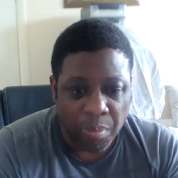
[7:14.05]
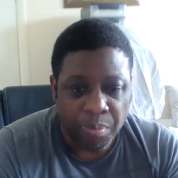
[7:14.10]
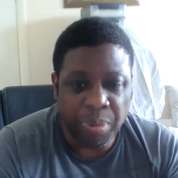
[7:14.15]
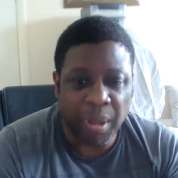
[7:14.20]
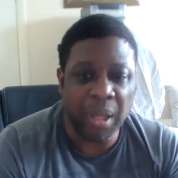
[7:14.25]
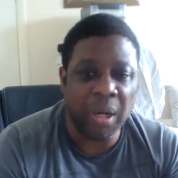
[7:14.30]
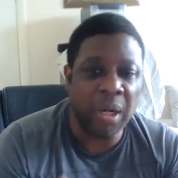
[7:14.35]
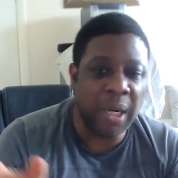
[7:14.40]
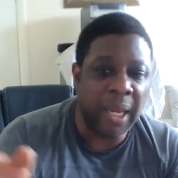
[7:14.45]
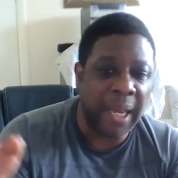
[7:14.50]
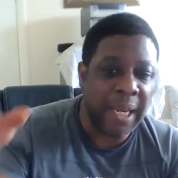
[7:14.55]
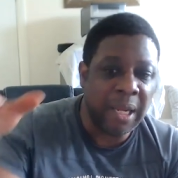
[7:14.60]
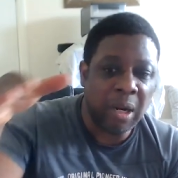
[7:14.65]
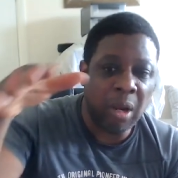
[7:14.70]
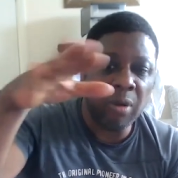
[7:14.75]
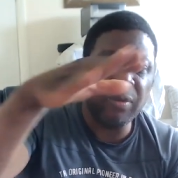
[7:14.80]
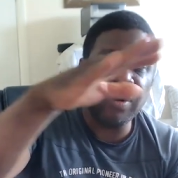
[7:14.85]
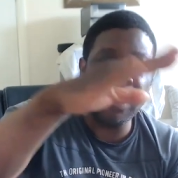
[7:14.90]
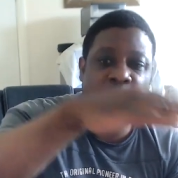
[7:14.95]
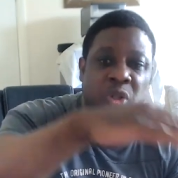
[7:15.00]
But laid
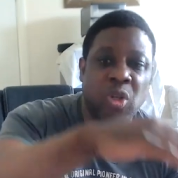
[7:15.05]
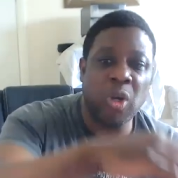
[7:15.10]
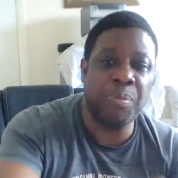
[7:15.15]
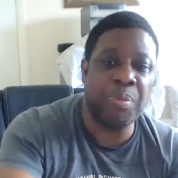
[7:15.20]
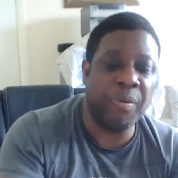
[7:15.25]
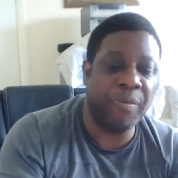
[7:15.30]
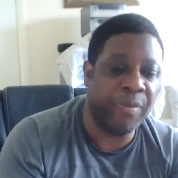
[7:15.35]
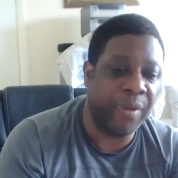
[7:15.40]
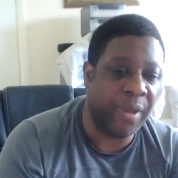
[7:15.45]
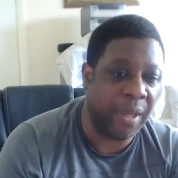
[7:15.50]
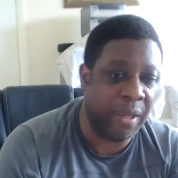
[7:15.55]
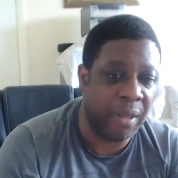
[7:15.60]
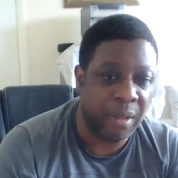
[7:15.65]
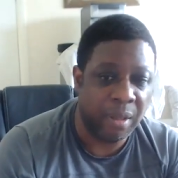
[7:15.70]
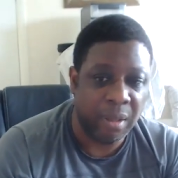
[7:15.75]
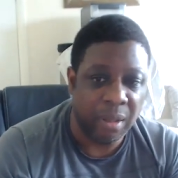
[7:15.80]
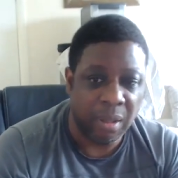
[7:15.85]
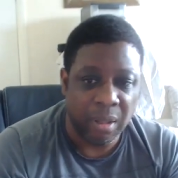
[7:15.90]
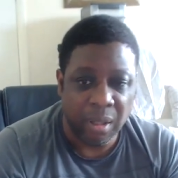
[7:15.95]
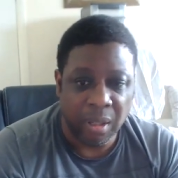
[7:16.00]
over the top of it
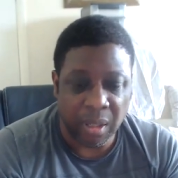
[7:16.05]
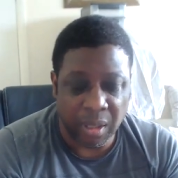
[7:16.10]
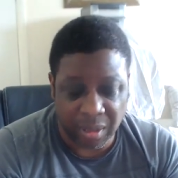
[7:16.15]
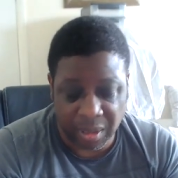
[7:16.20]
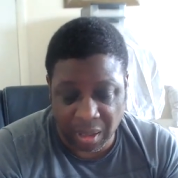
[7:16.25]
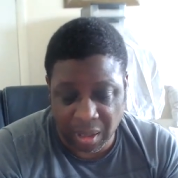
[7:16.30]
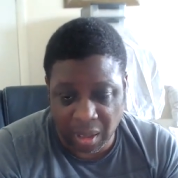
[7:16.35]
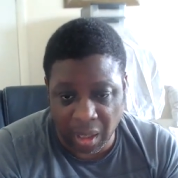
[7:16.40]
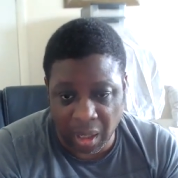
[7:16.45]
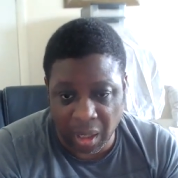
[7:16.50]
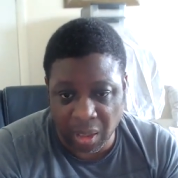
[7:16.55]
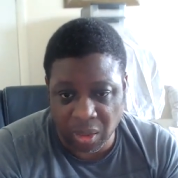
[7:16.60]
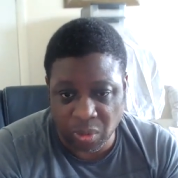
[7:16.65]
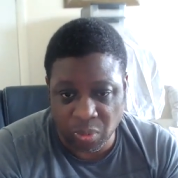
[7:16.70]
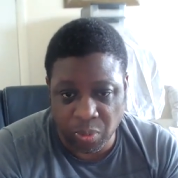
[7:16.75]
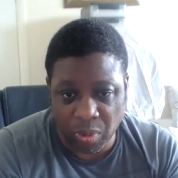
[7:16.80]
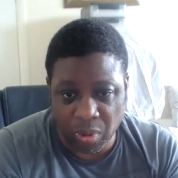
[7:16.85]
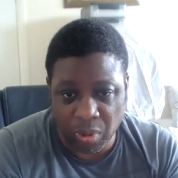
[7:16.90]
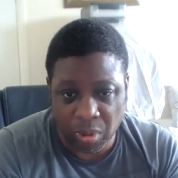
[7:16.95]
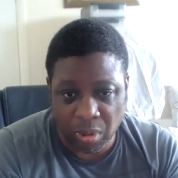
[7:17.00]
is a class
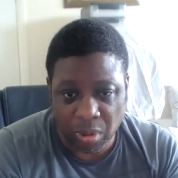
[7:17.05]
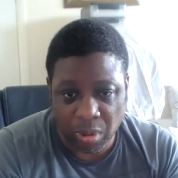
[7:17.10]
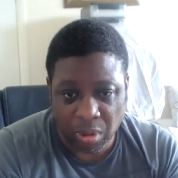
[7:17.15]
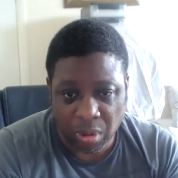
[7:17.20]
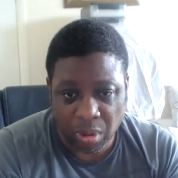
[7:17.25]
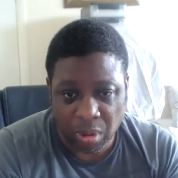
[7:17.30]
war,